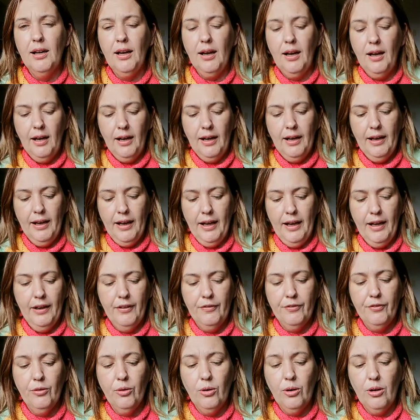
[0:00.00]
I
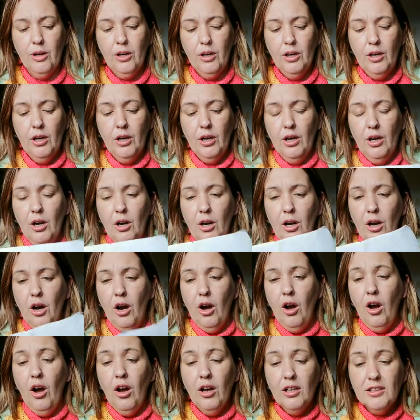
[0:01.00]
have
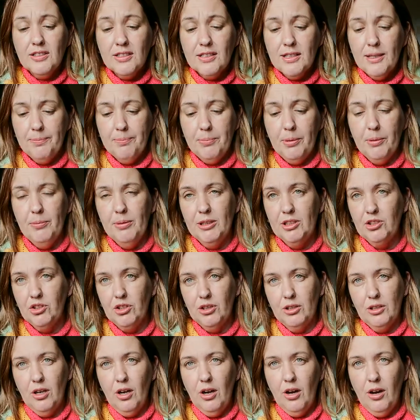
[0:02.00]
asked the
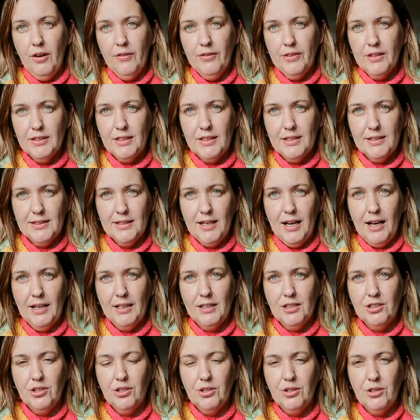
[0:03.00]
permission of the
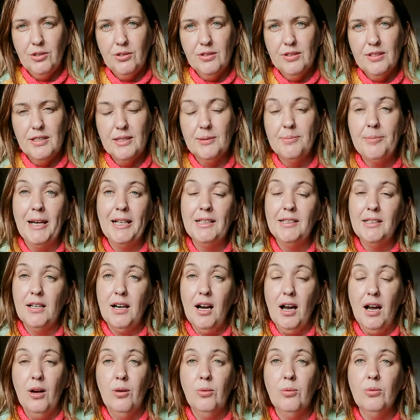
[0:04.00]
designer to use this pattern.
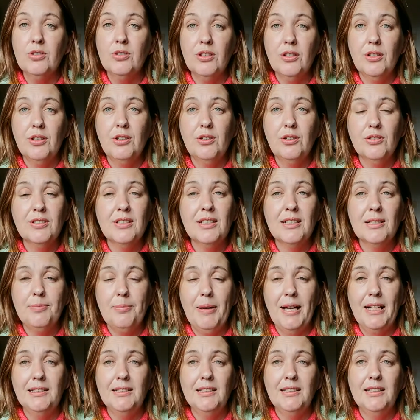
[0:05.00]
I also use this
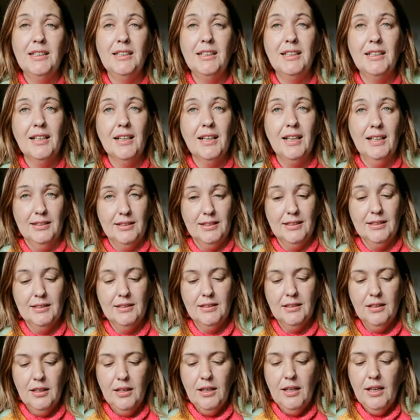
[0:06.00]
pattern in kits.
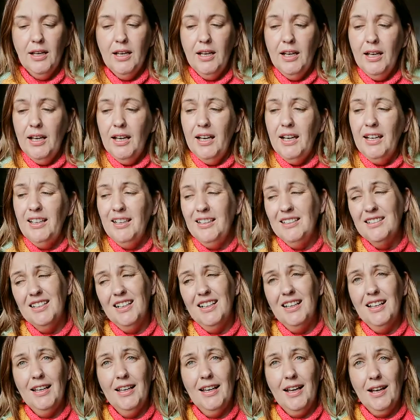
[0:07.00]
It is a
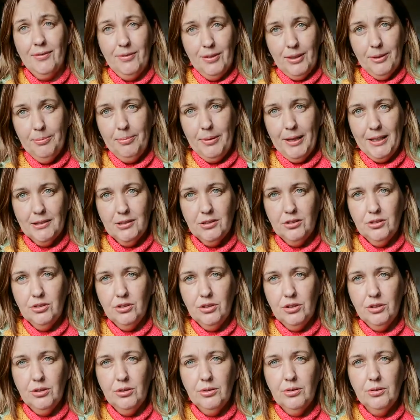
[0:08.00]
lovely pattern
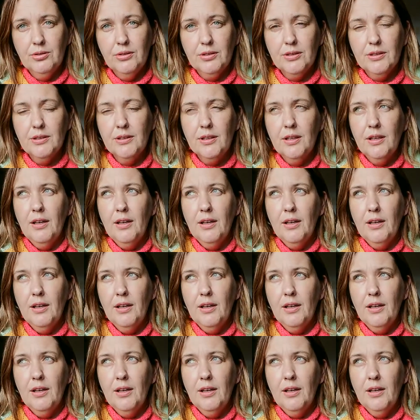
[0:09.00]
to use.